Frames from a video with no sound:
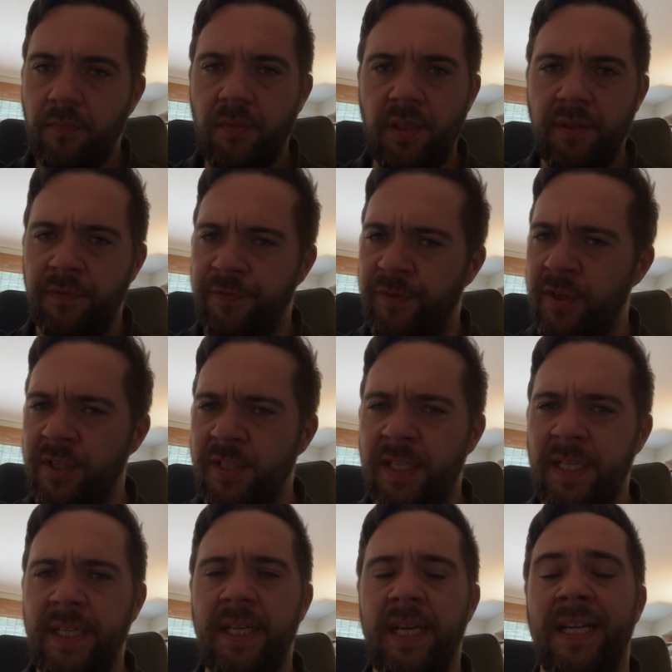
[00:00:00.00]

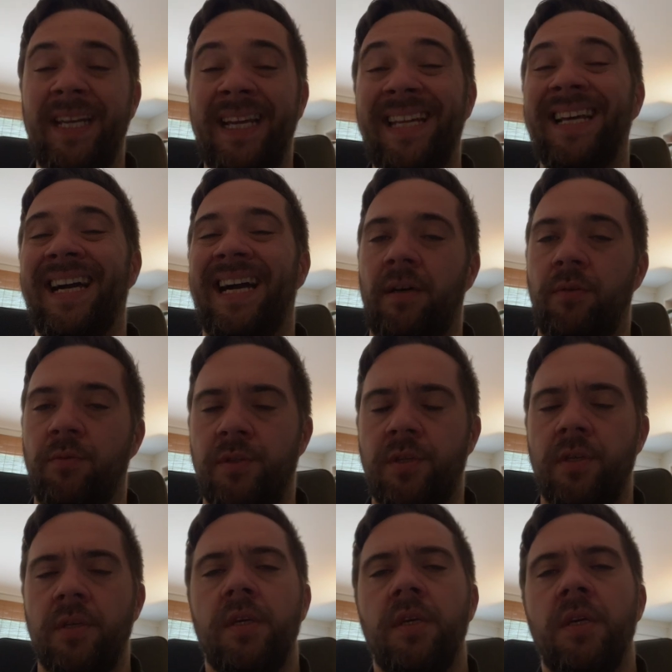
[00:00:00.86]
Firstly, an
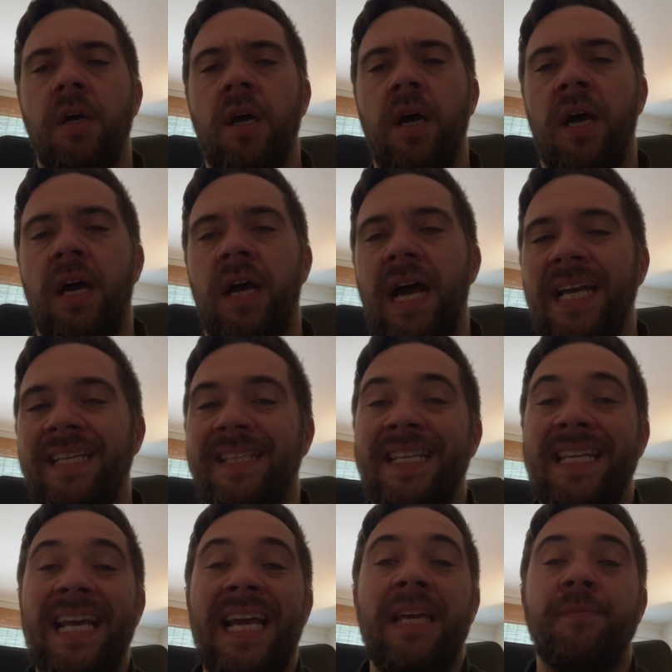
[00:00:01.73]
in-house. As the
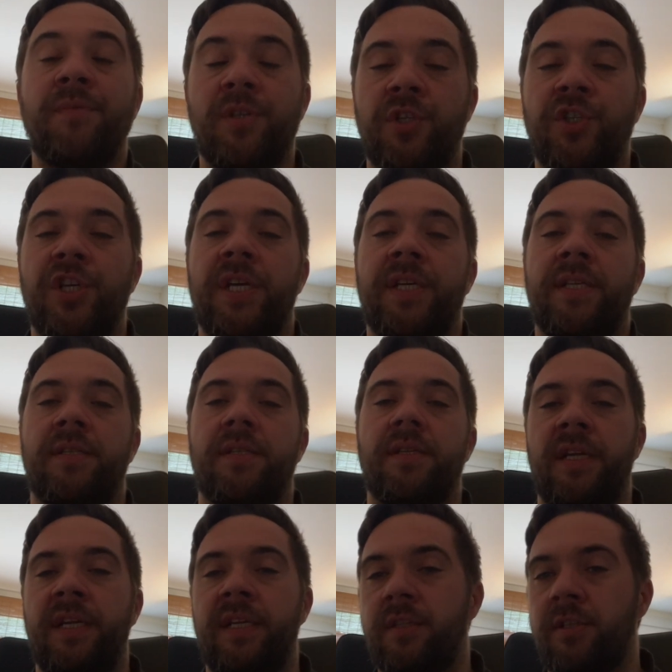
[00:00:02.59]
name suggests,
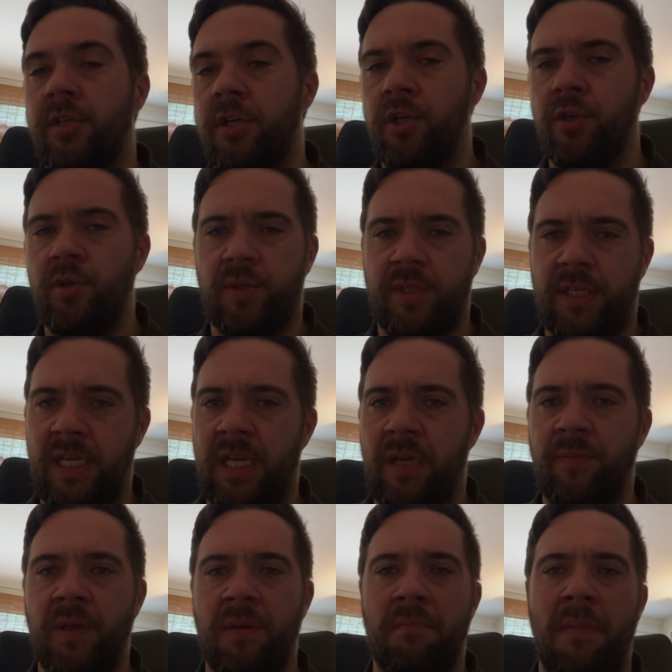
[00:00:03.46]
an internal
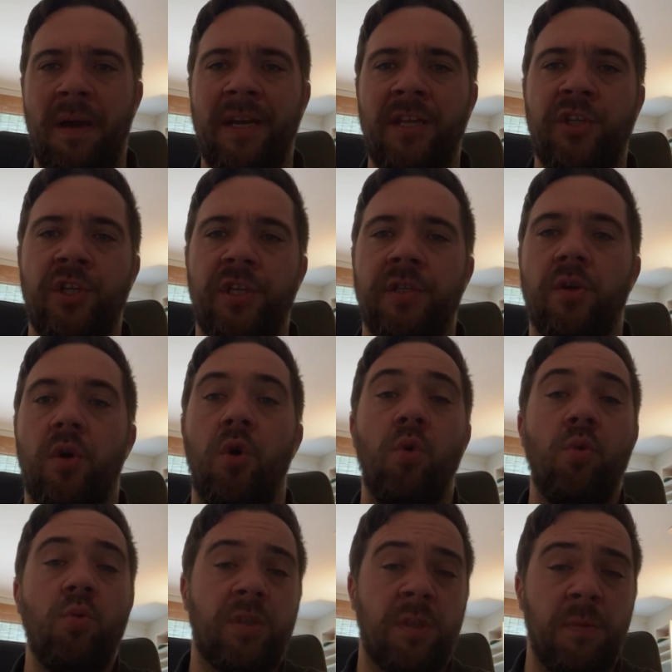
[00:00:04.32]
team that manages
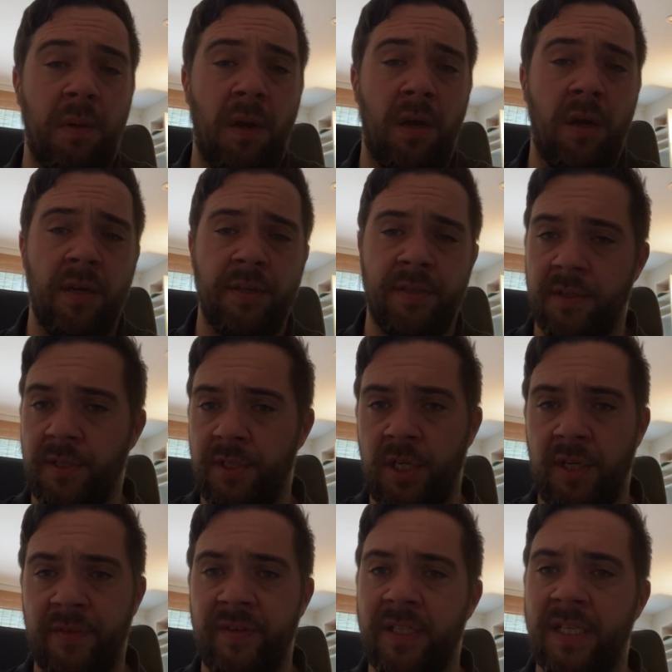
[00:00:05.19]
all suppliers and
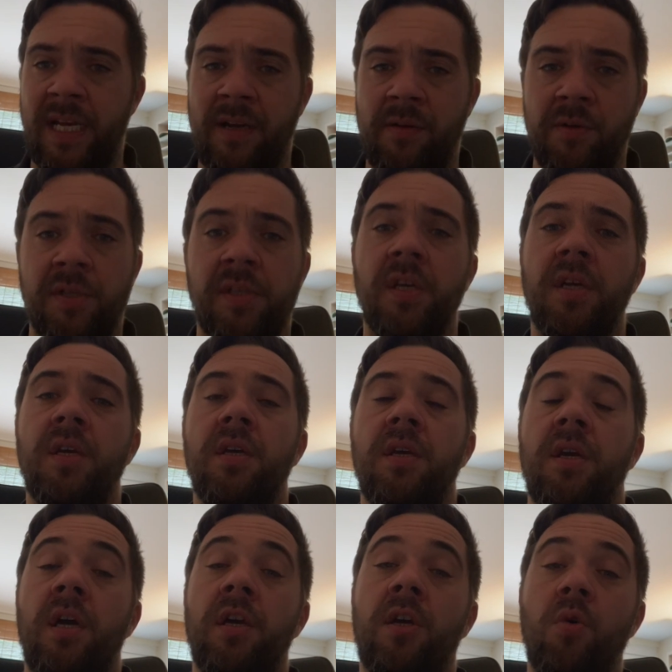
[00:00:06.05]
service towers
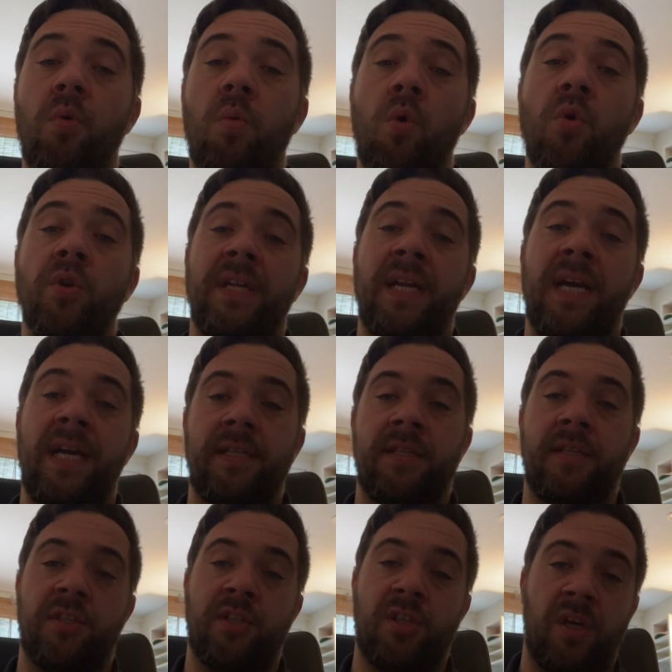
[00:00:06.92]
and
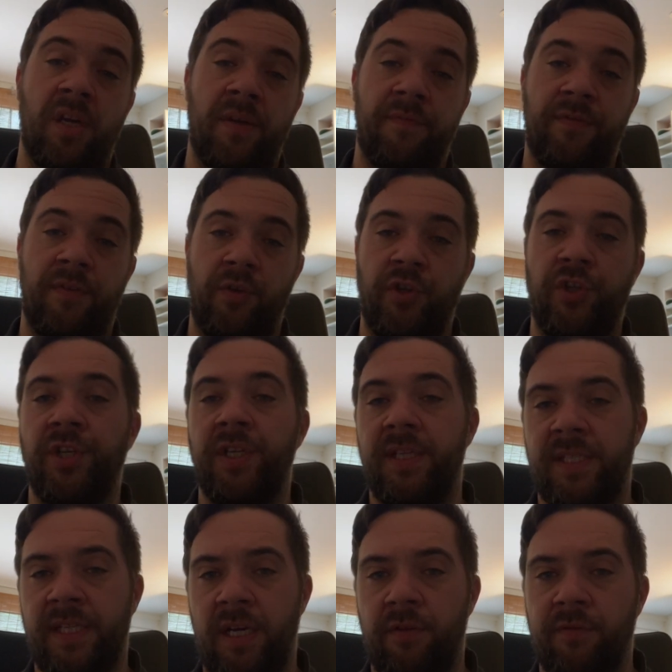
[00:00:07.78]
coordinates the SIAM function
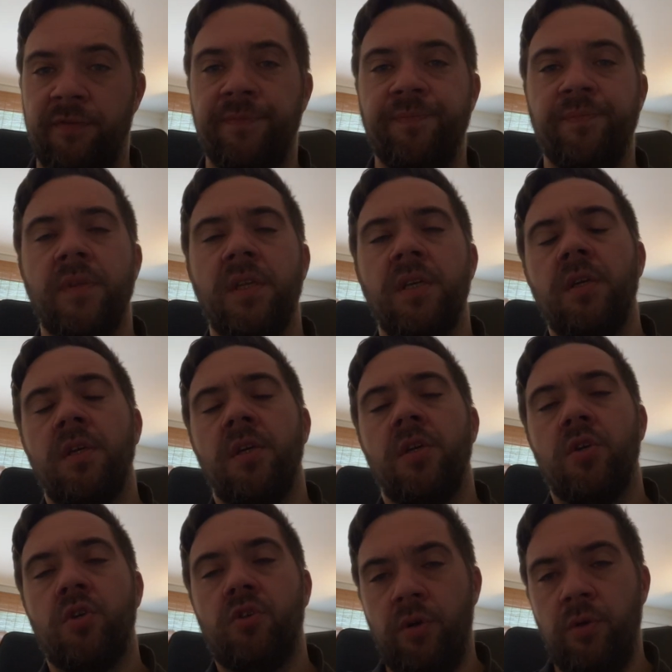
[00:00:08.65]
itself.
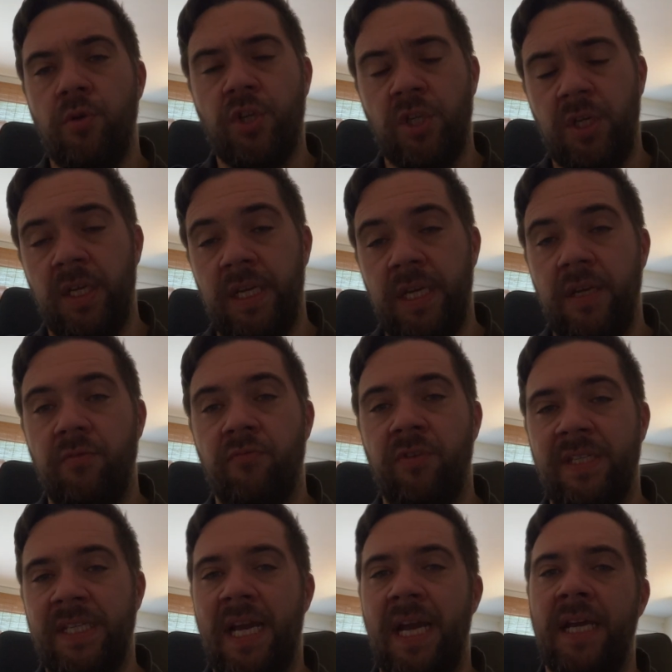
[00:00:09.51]
Crucially,
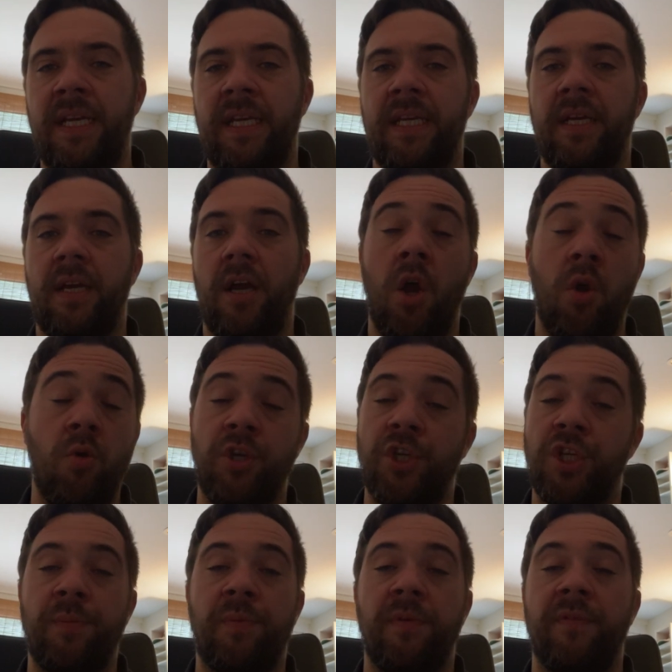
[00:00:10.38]
retaining
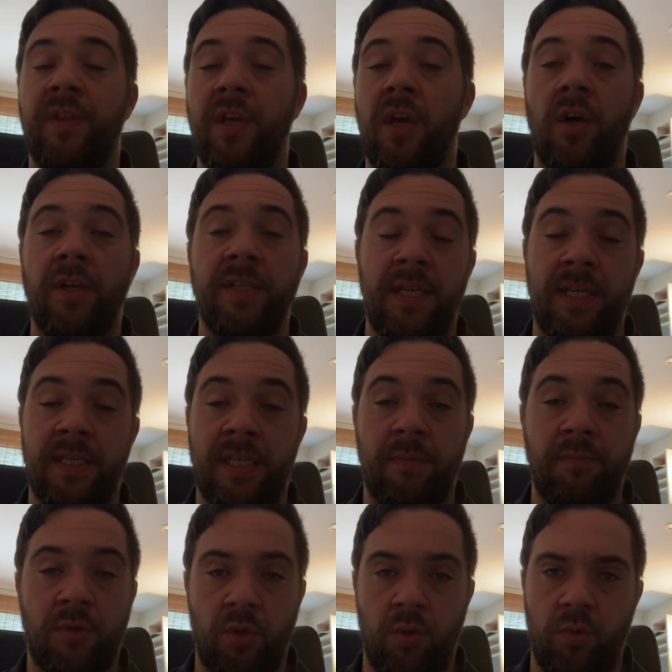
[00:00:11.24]
ownership of the
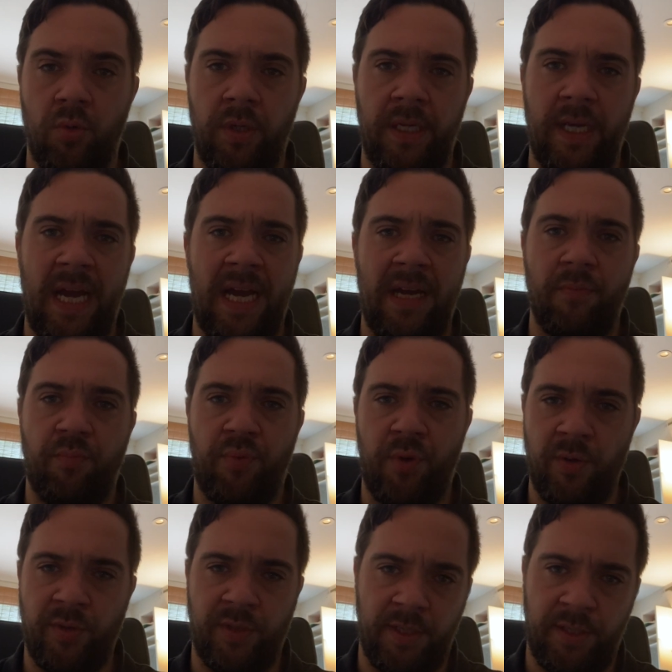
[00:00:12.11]
ITSM tooling and
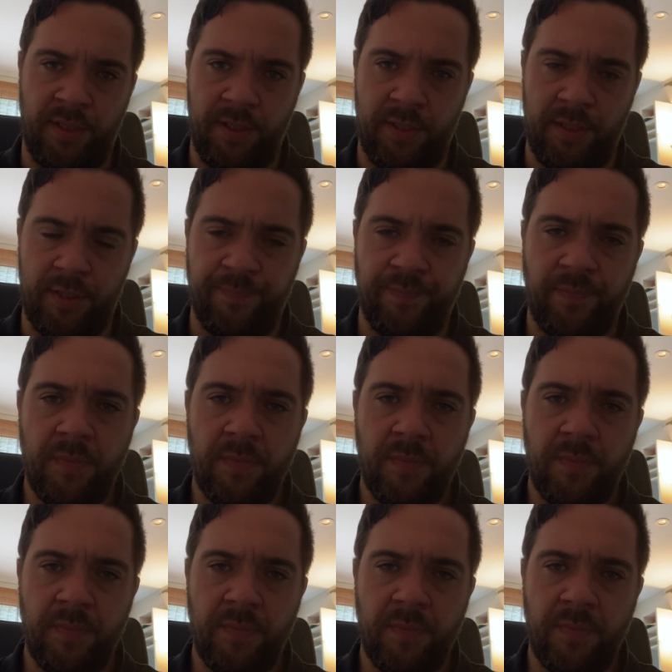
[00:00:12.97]
processes.